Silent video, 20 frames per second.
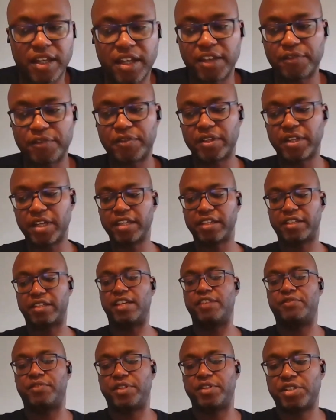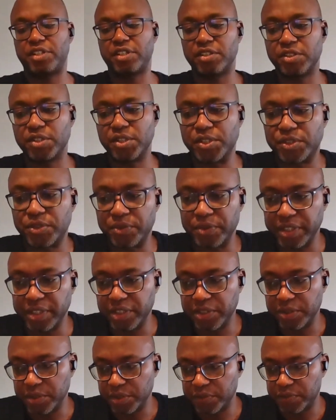and I feel like leveraging is also
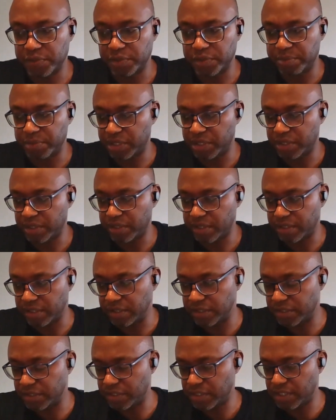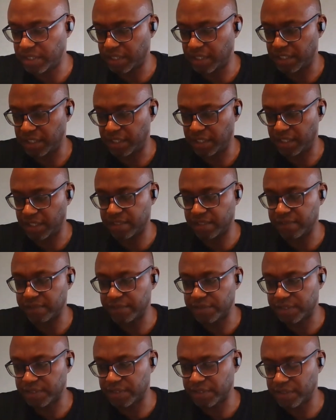really useful because it
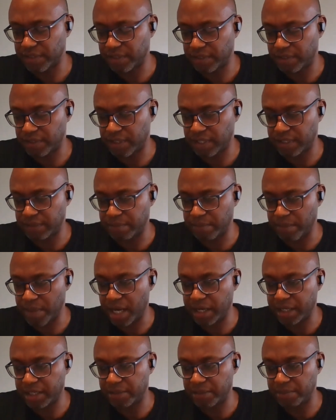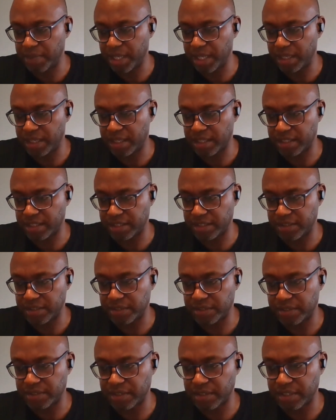gives market
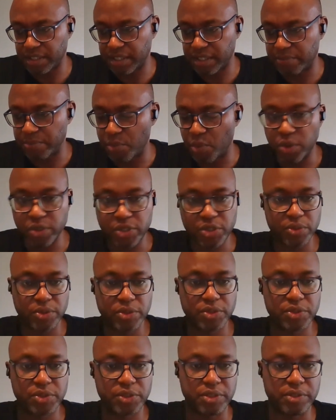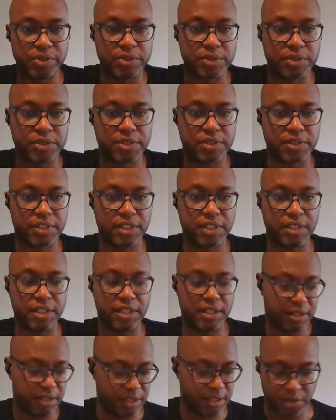makers more tools to use
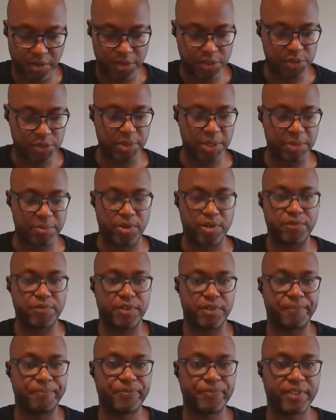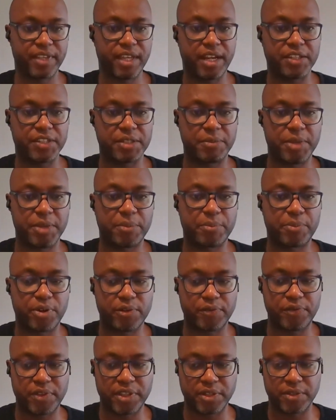in order to make profit. And as they make
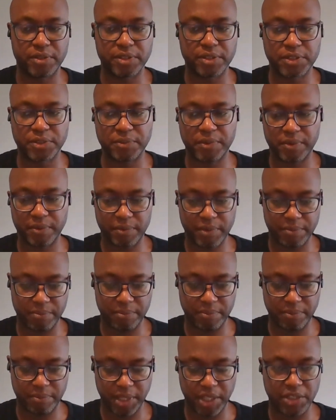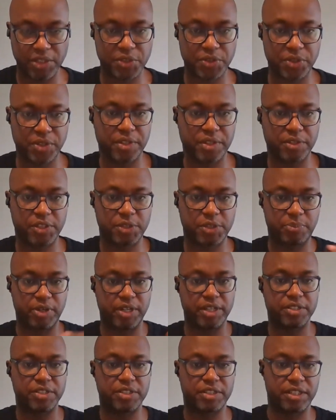profit, they're also making sure that
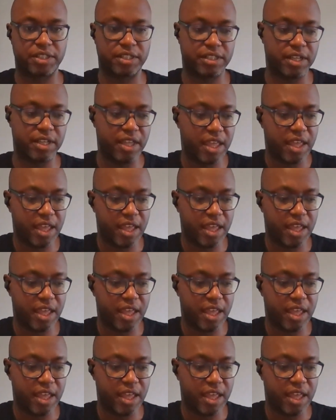spreads are